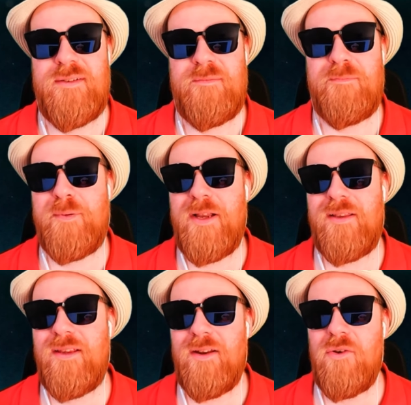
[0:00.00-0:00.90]

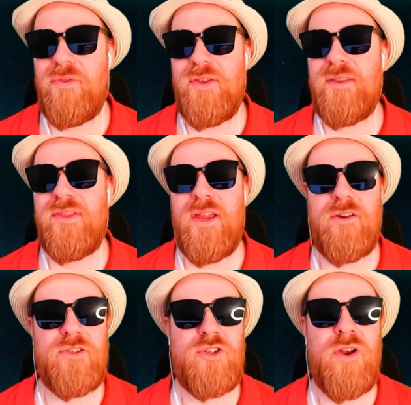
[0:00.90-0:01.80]
But, you know,
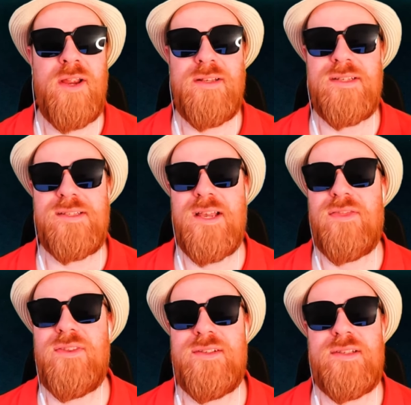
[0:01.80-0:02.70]
they're trying to
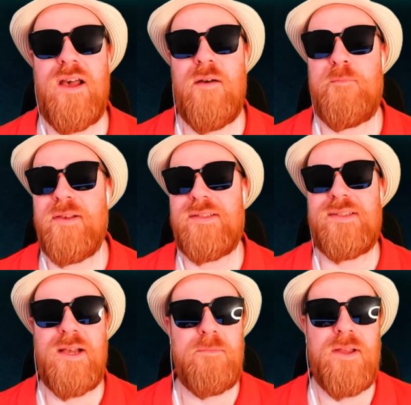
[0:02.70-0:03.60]
set this up as
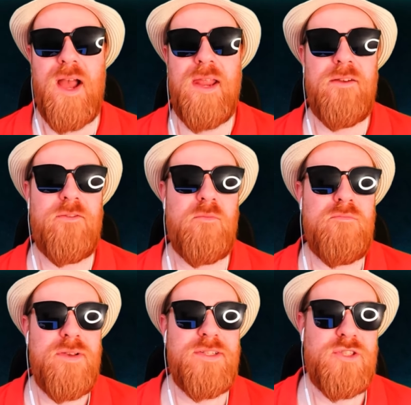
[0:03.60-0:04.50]
some kind of a
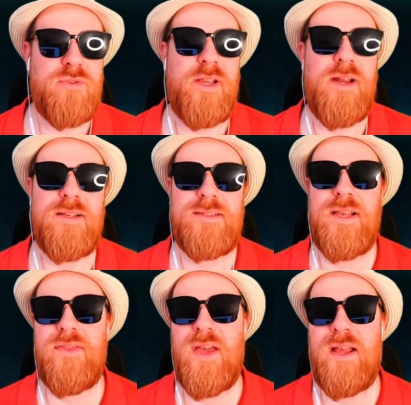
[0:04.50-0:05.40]
mystery. And I
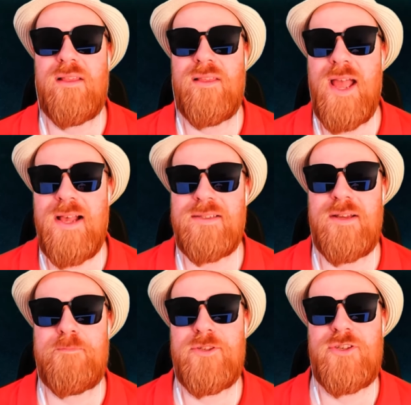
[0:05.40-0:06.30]
said that last
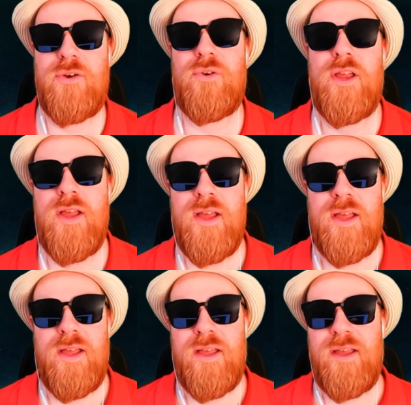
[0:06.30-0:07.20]
episode.
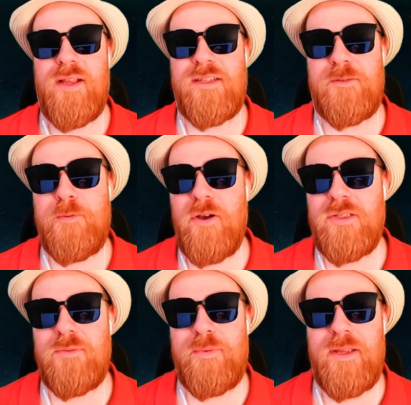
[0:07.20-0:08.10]
It's
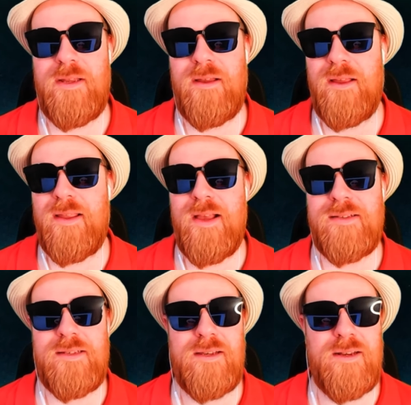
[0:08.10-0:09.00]
supposed to be, I
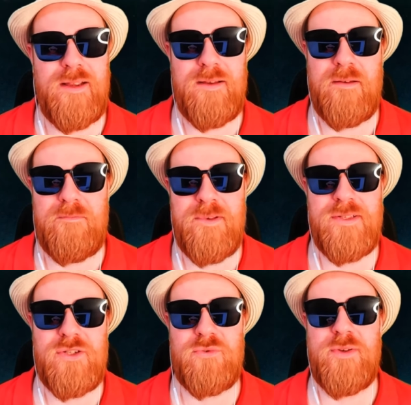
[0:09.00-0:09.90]
guess, a
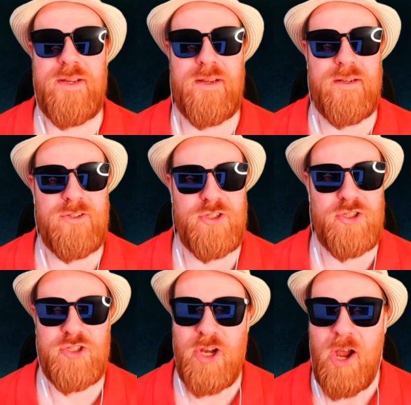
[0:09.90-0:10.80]
mystery
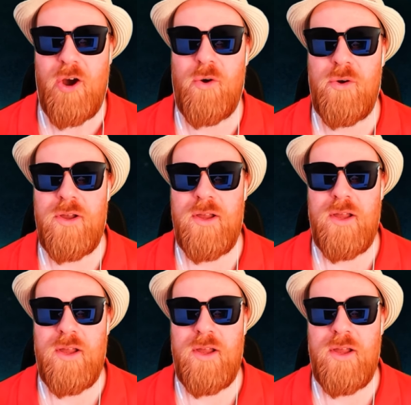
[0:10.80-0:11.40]
show